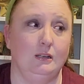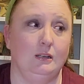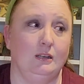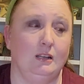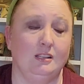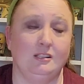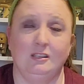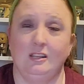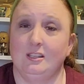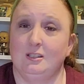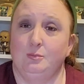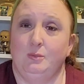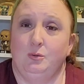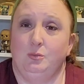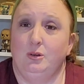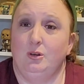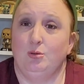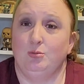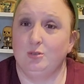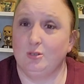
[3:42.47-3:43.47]
This doesn't mean we
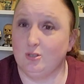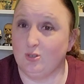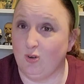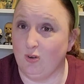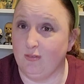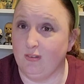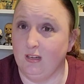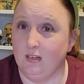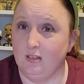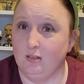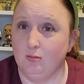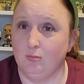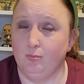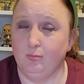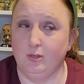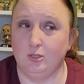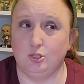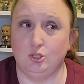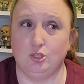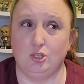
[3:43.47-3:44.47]
don't deserve it.
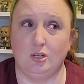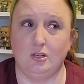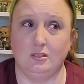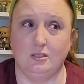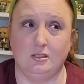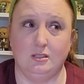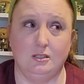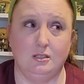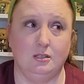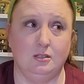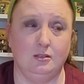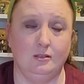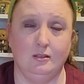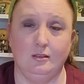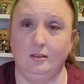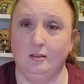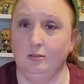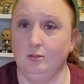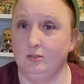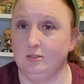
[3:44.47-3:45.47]
It's just
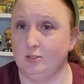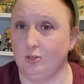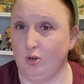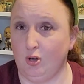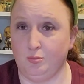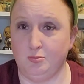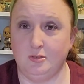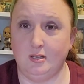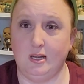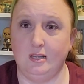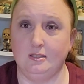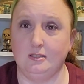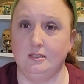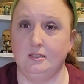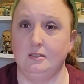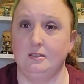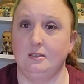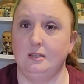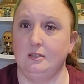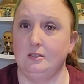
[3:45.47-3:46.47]

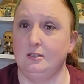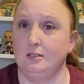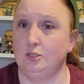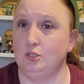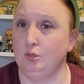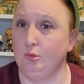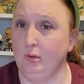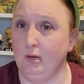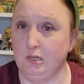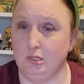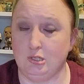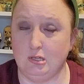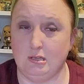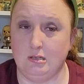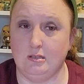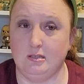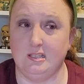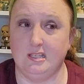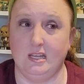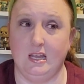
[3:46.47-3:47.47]
circumstances and
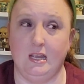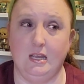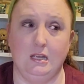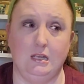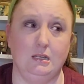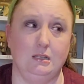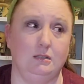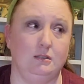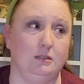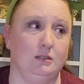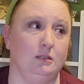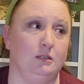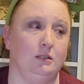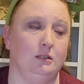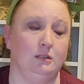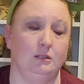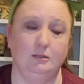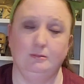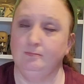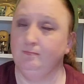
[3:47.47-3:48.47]
situations and
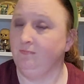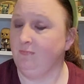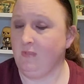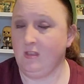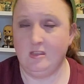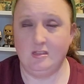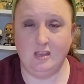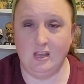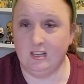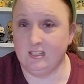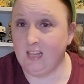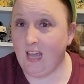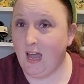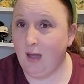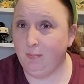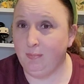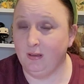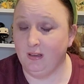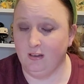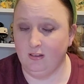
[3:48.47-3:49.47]
things
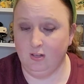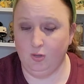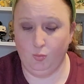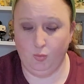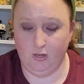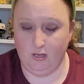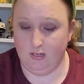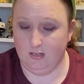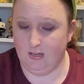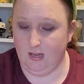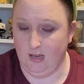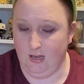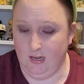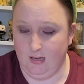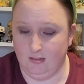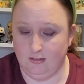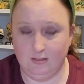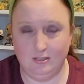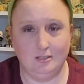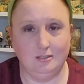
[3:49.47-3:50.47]
happen that we
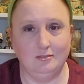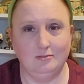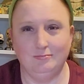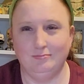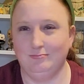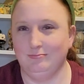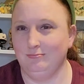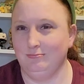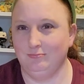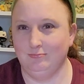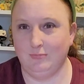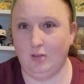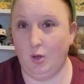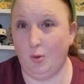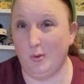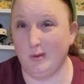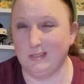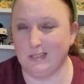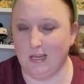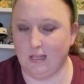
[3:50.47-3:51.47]
can't
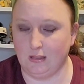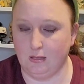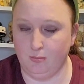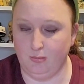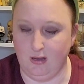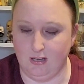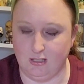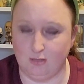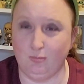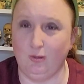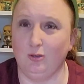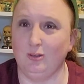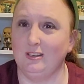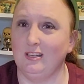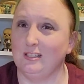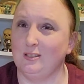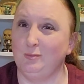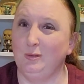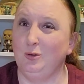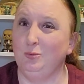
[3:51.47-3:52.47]
always get the best, but it
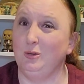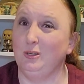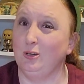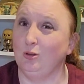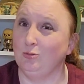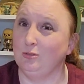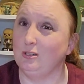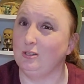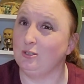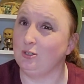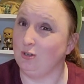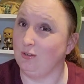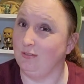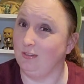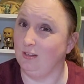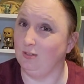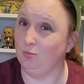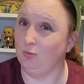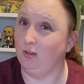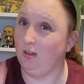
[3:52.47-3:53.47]
doesn't mean we don't deserve
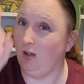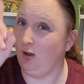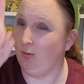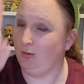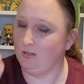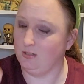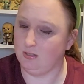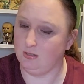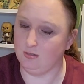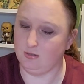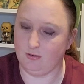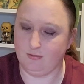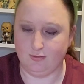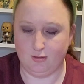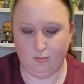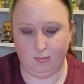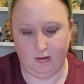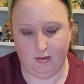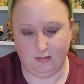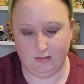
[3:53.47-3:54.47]
it. We always deserve
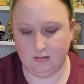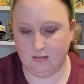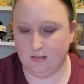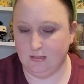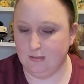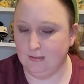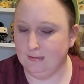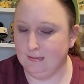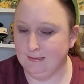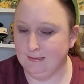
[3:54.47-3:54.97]
the best.